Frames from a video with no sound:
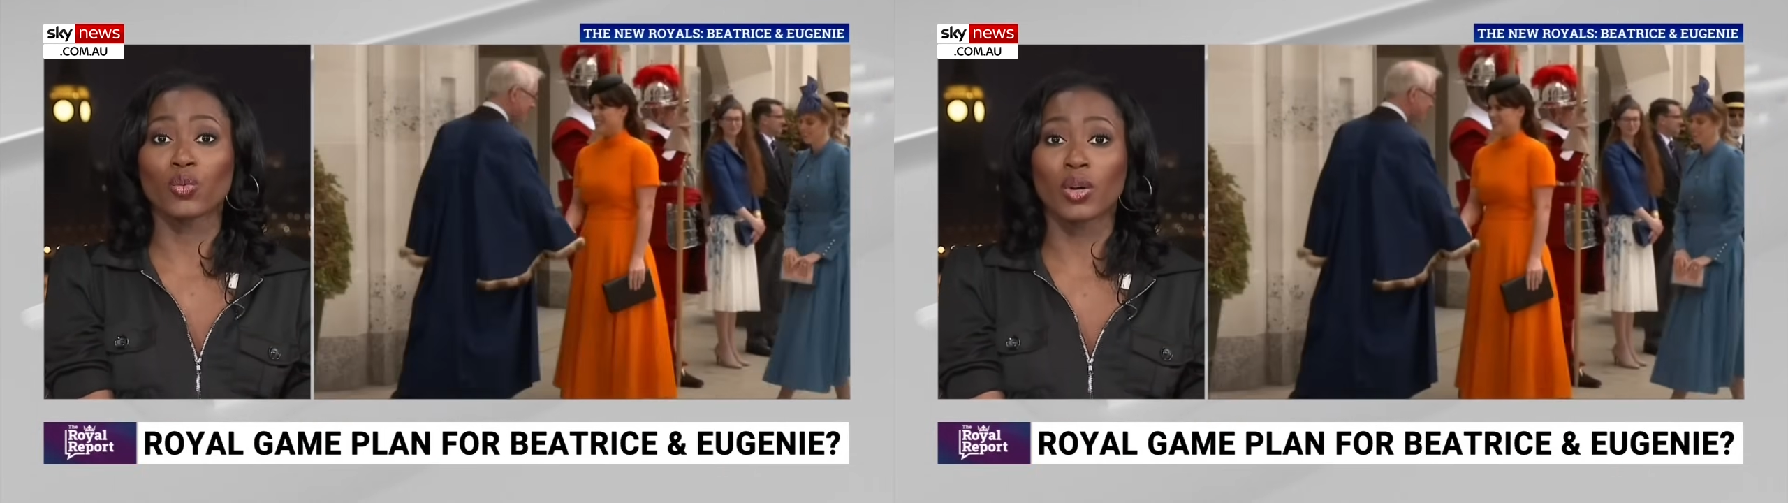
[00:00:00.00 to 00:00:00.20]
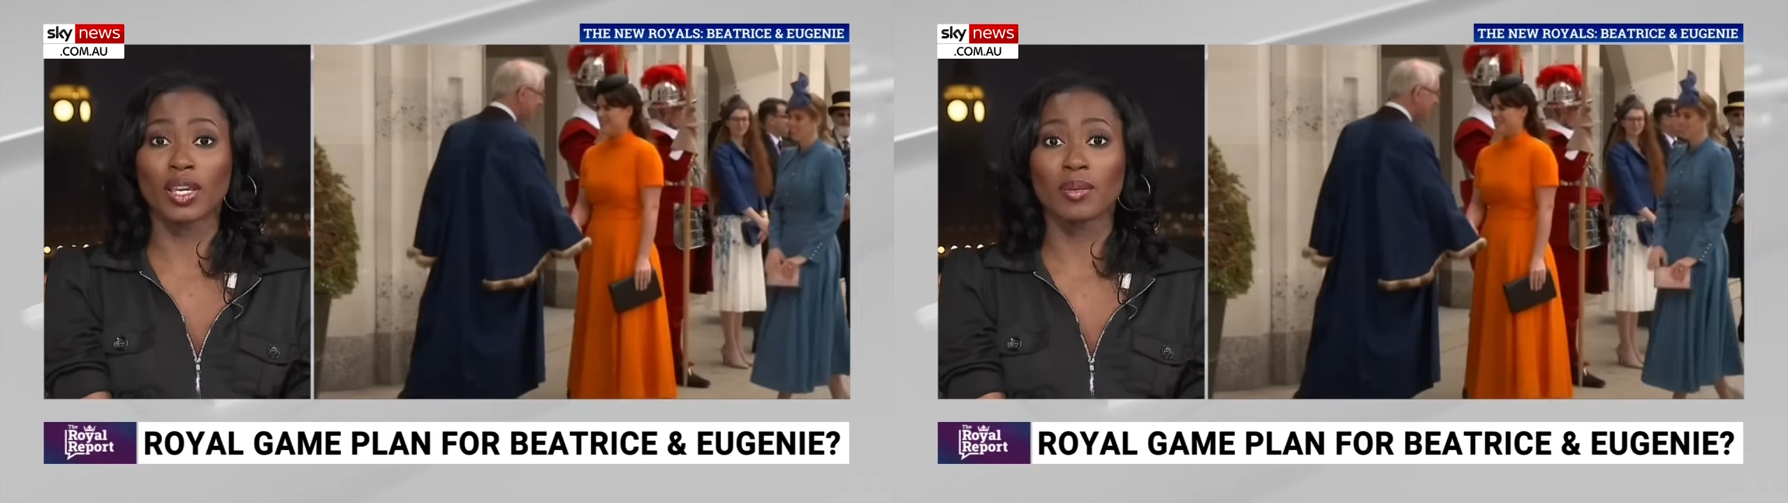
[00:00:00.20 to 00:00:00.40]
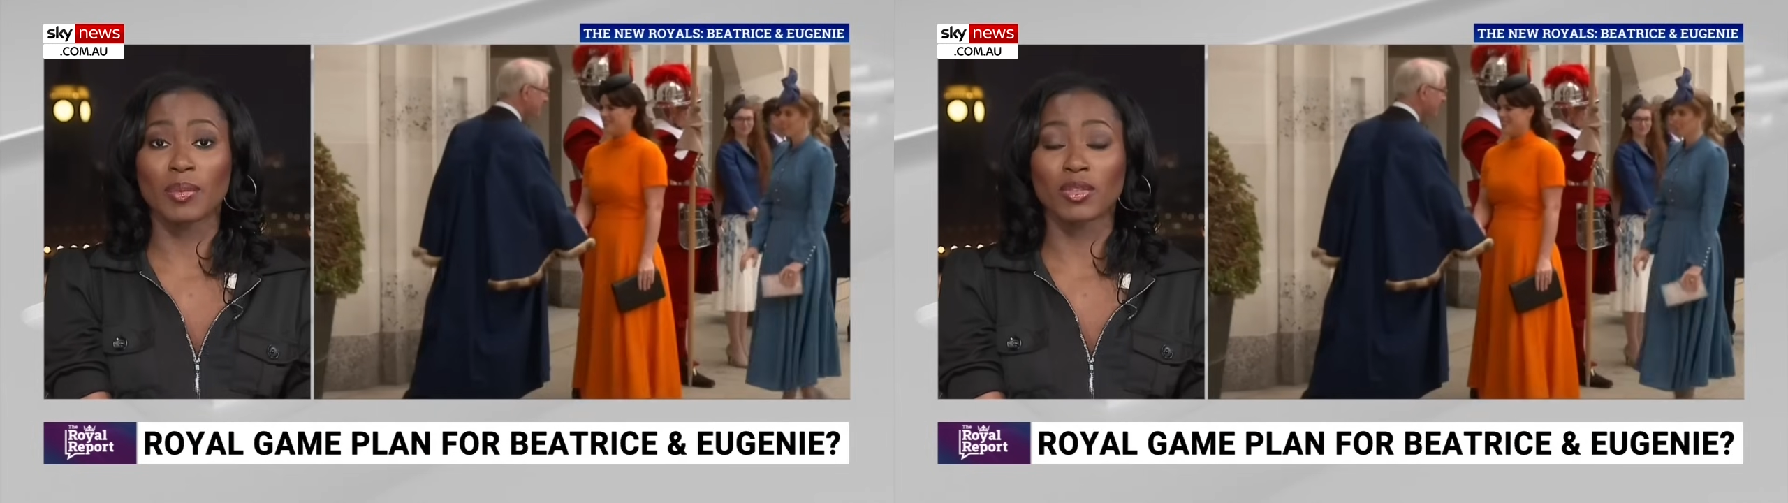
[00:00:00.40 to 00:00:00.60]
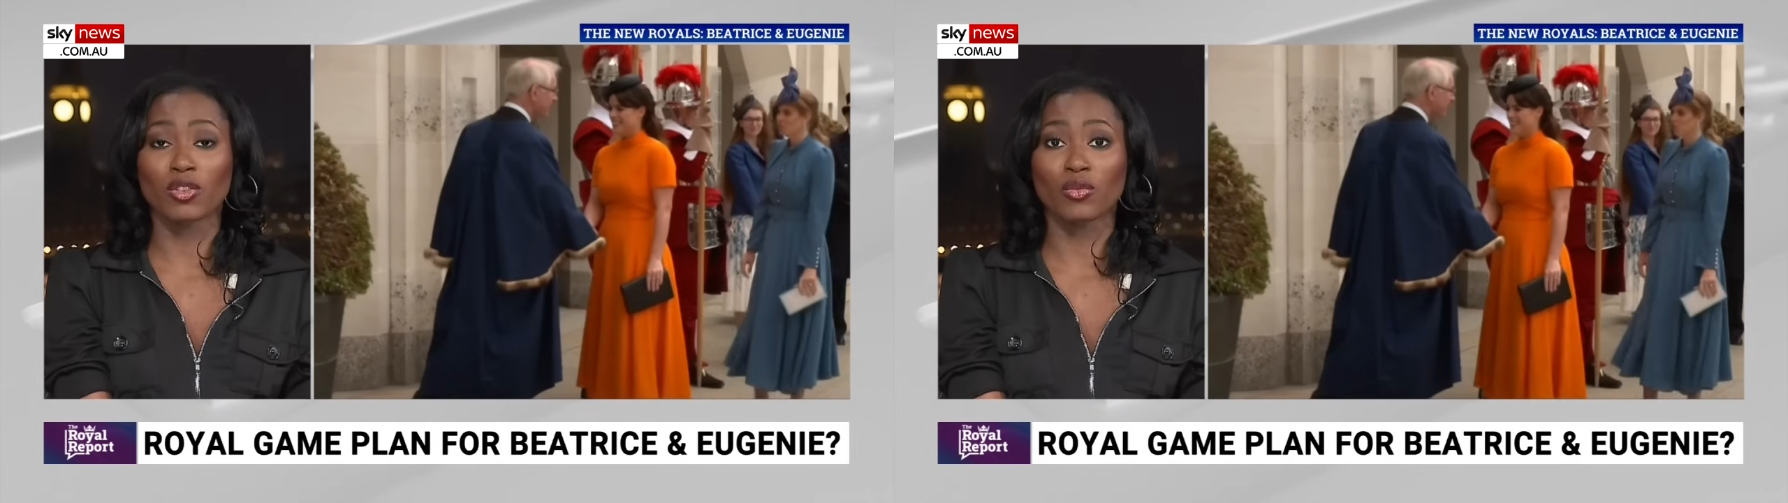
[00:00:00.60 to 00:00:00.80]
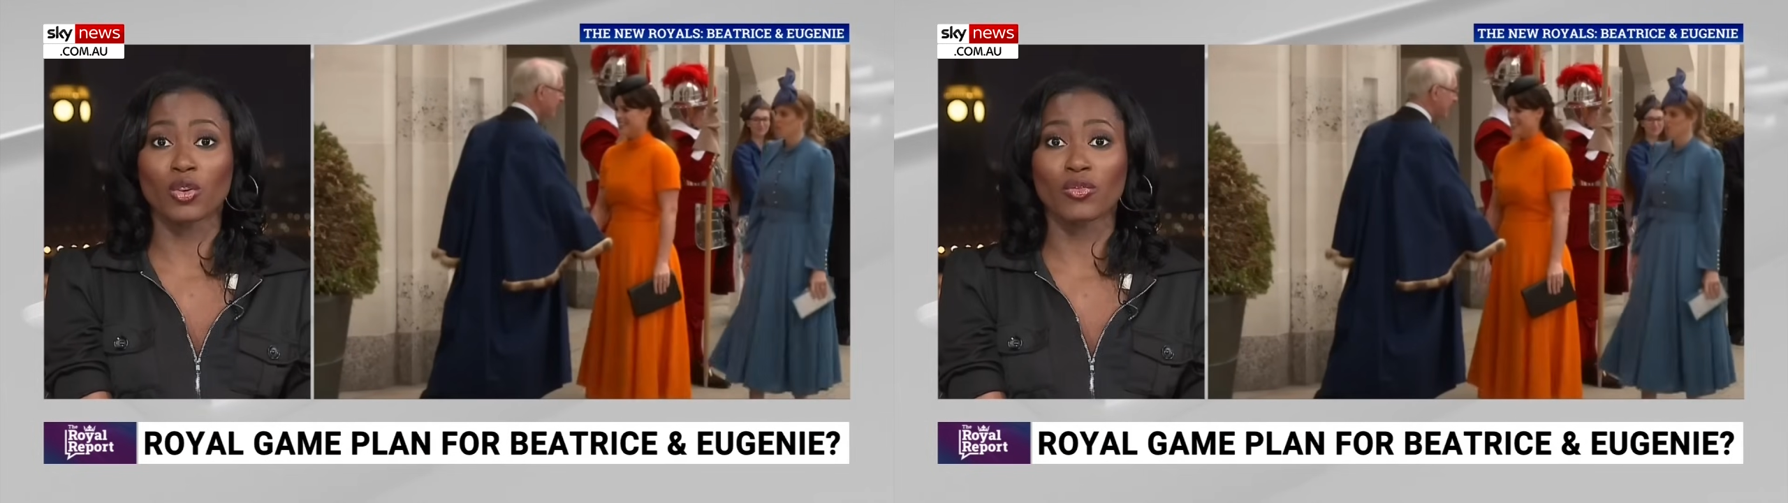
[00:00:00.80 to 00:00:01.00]
working members of
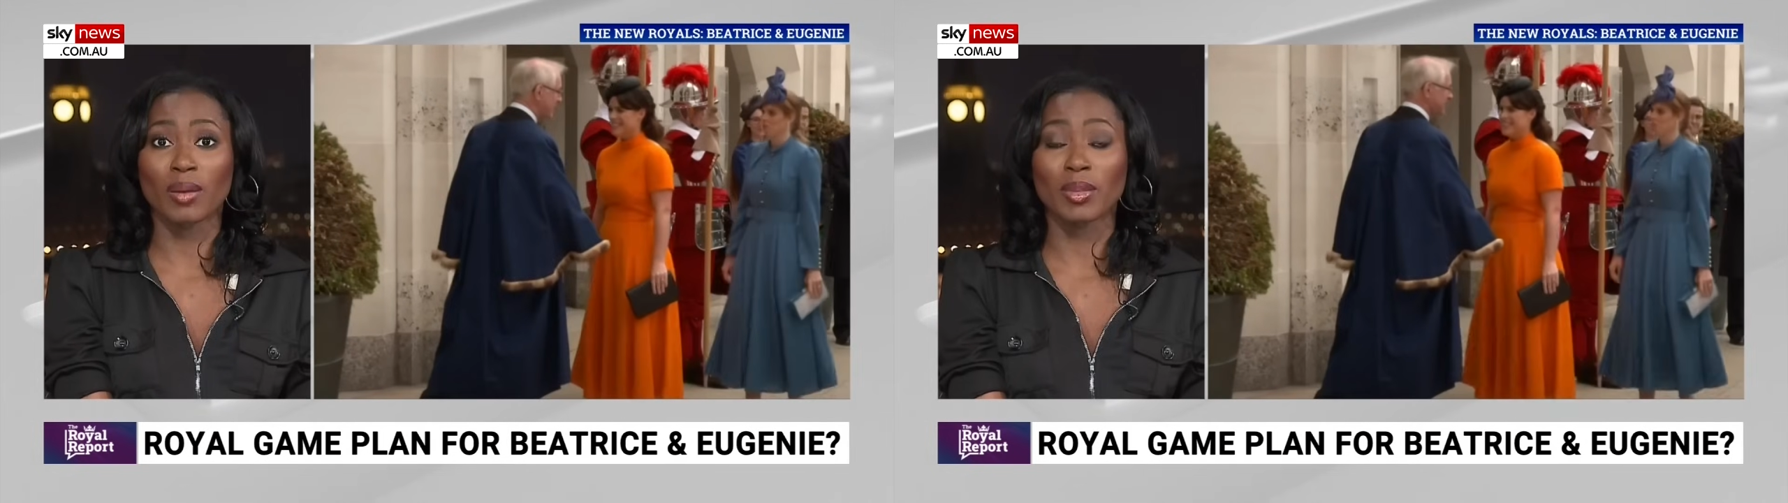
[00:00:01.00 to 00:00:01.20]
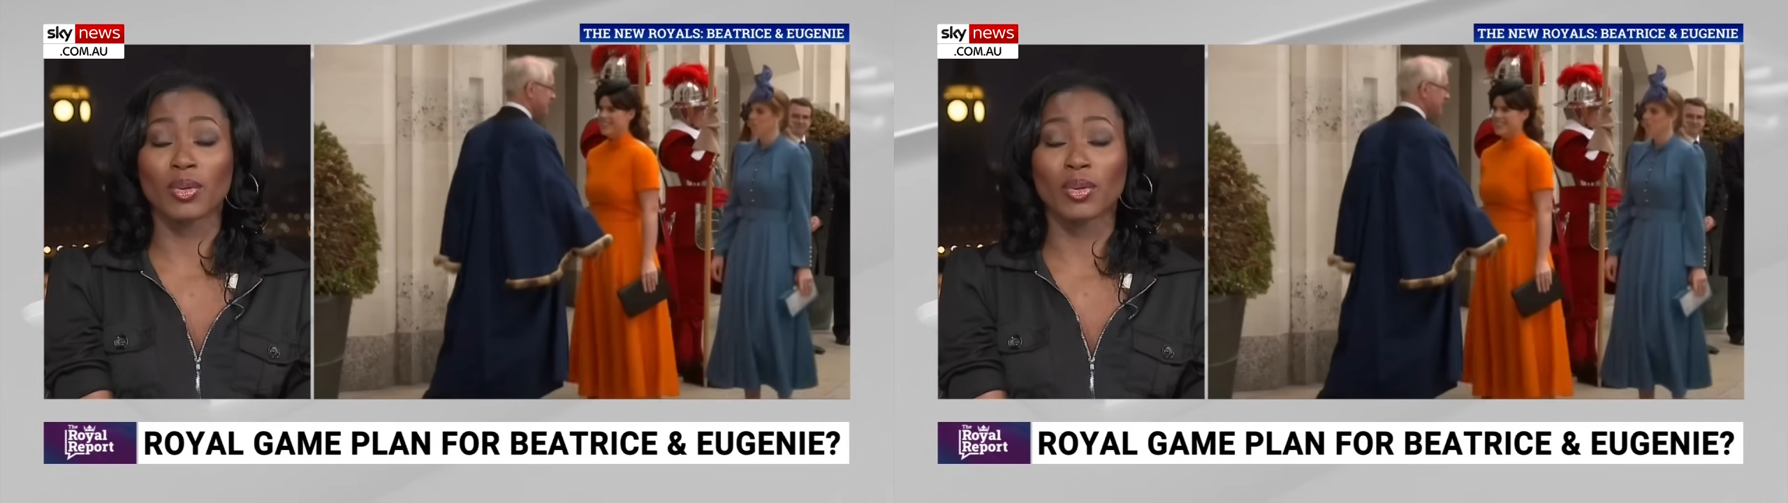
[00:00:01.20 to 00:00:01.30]
the royal family,